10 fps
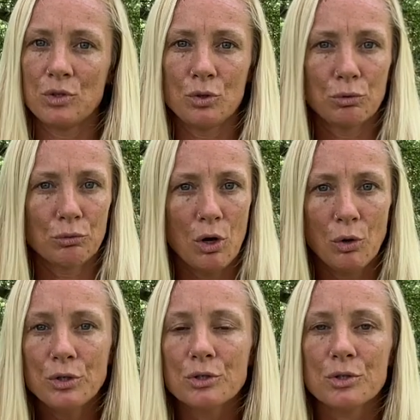to grow
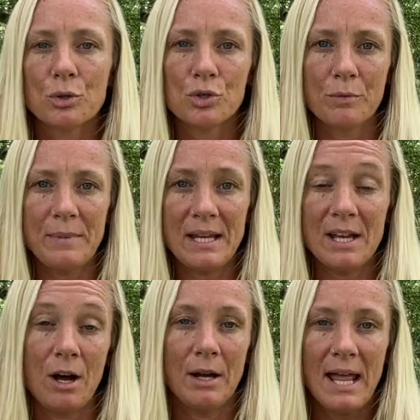your social
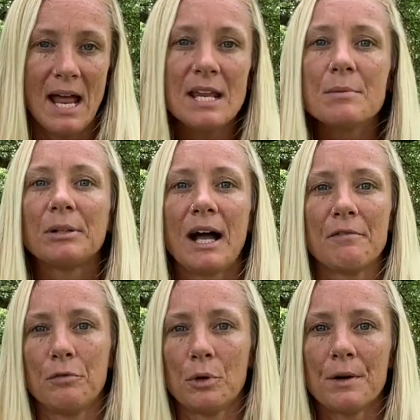media on any
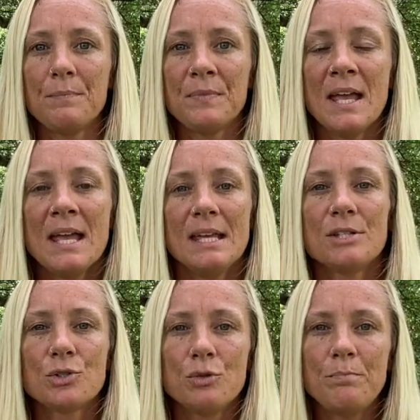platform,
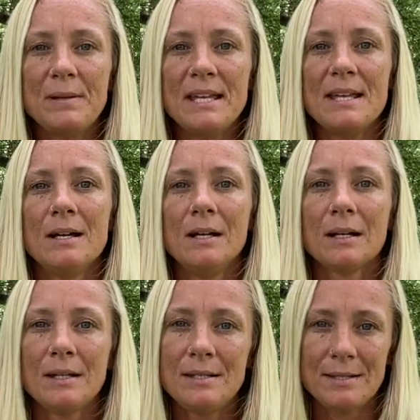is to be
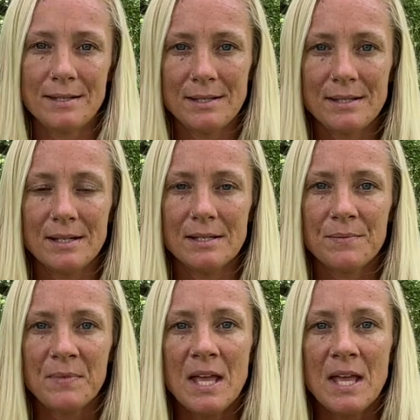consistent.